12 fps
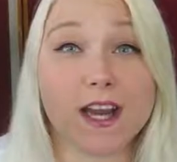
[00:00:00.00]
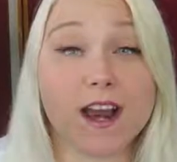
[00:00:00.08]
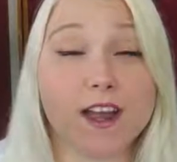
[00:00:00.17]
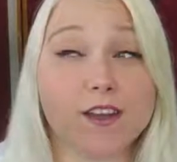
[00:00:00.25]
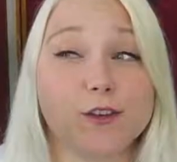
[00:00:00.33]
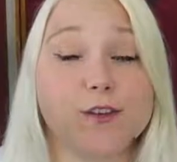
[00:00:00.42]
and
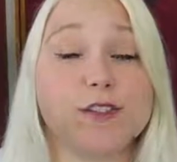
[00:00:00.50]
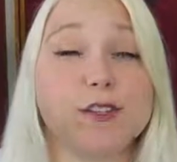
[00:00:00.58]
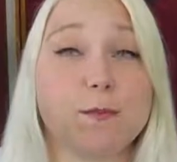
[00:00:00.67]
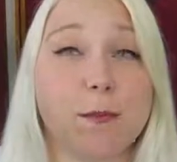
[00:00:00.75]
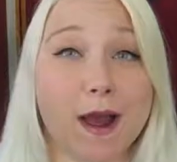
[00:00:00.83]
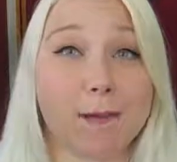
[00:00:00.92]
I
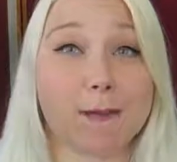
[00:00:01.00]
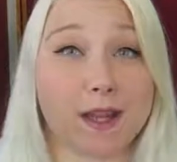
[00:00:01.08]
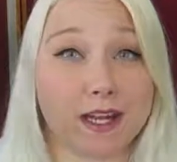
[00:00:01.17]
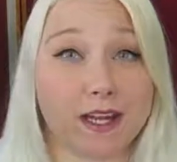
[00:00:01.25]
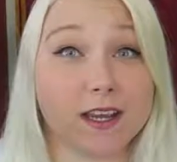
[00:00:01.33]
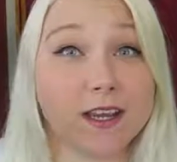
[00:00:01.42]
used my
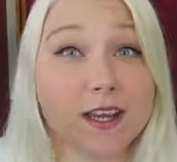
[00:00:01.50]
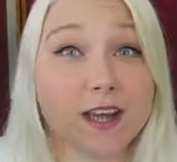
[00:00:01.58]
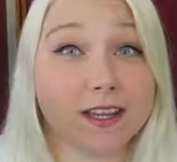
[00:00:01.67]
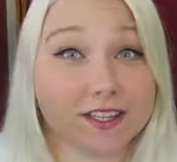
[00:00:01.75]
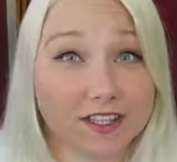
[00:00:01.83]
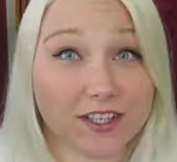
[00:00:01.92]
mini
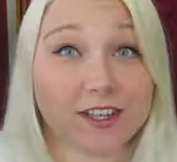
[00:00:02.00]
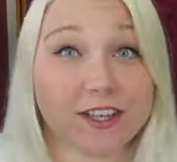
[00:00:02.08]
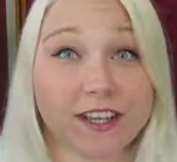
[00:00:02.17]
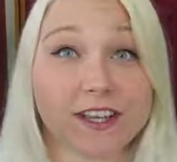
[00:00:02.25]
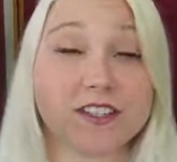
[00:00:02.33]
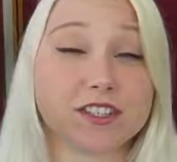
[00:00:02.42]
until
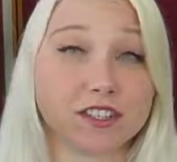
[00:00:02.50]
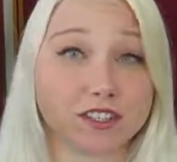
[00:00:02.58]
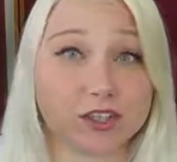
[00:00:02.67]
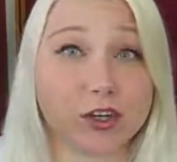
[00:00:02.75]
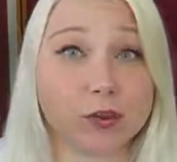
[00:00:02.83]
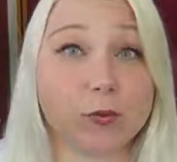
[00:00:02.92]
it
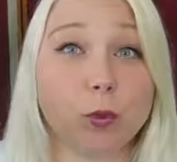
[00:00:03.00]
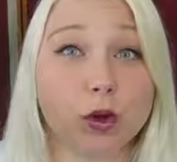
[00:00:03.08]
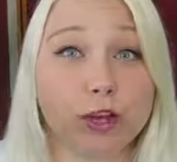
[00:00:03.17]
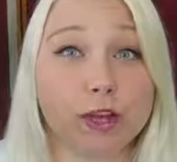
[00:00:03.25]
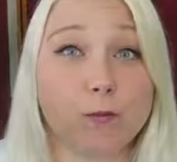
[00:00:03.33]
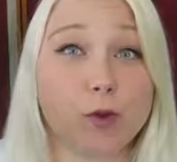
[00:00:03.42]
just couldn't
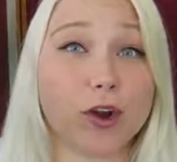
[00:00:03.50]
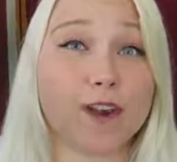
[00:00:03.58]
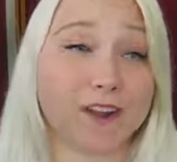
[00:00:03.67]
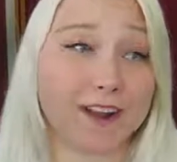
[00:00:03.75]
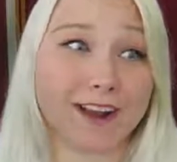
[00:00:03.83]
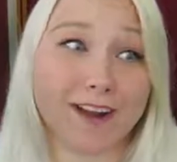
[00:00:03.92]
work anymore,
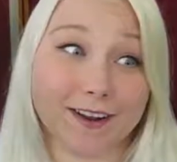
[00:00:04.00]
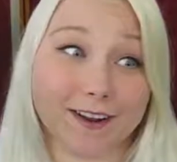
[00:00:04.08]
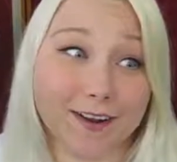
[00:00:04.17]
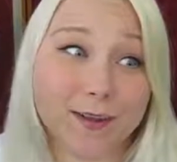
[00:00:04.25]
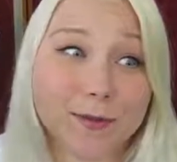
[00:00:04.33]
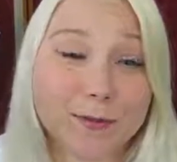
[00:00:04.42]
and then I got
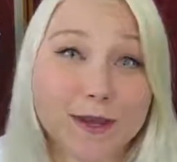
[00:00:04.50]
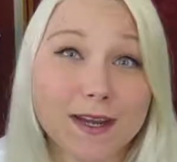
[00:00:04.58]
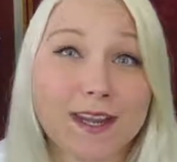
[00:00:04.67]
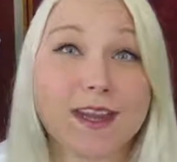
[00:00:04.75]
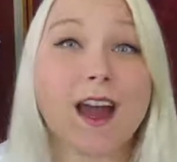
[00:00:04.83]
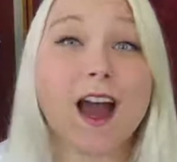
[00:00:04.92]
another
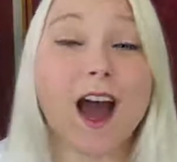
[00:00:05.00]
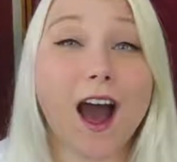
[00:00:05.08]
mini.